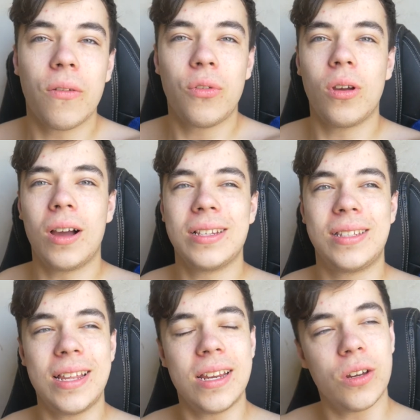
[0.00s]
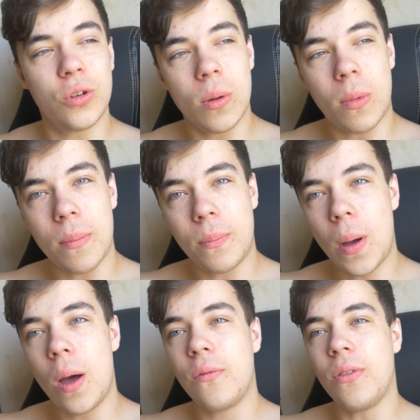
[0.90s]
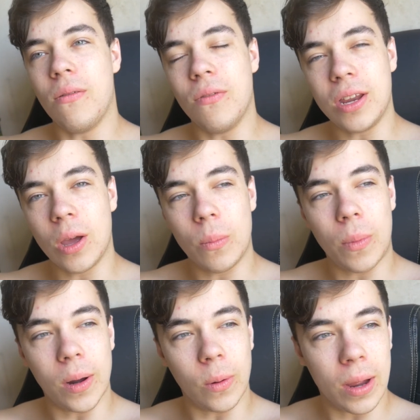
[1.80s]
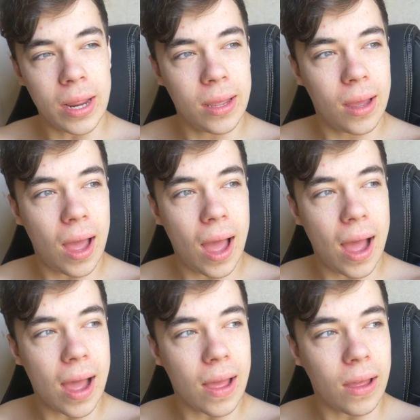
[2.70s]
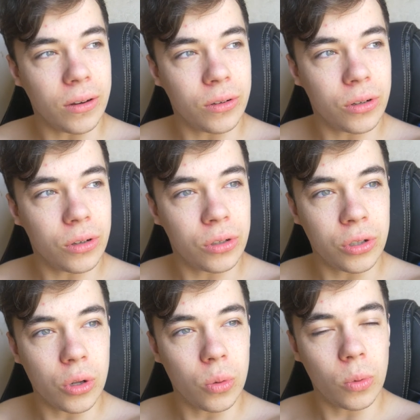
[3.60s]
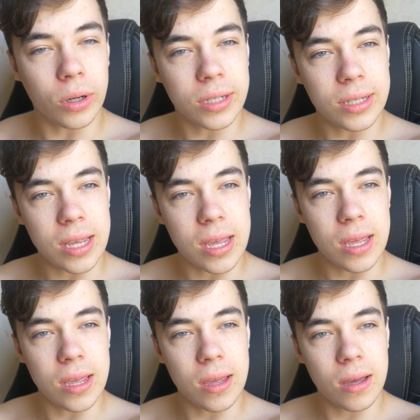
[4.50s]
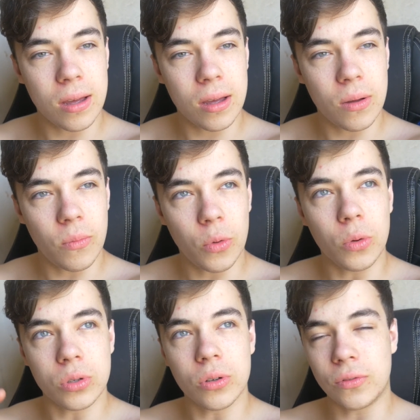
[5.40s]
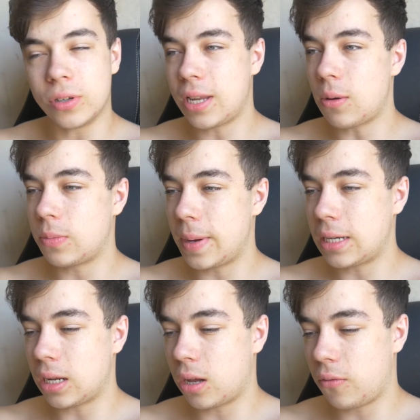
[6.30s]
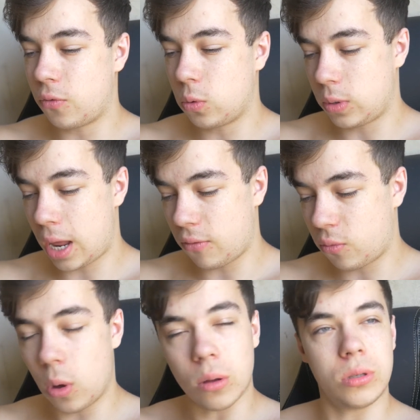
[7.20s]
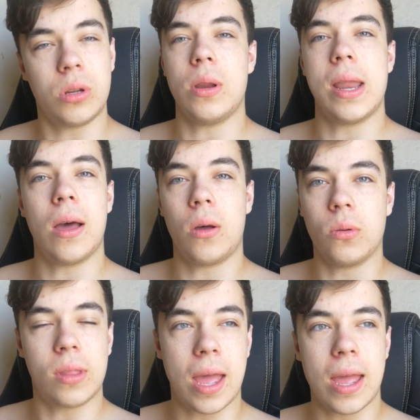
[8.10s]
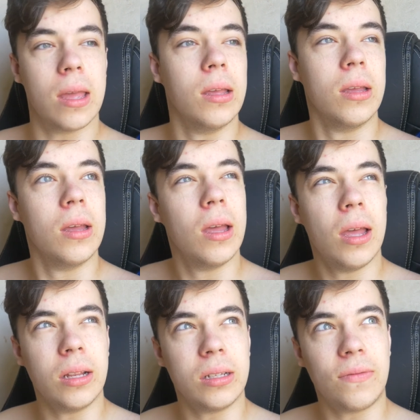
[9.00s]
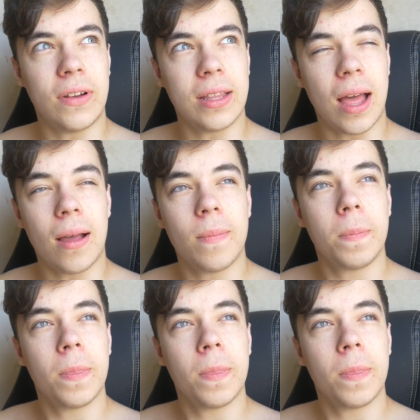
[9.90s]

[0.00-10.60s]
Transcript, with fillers: if you guys did enjoy my birthday video, by the way, and do want to see more sort of because that was based like a full day of what I was doing that whole day and stuff like that.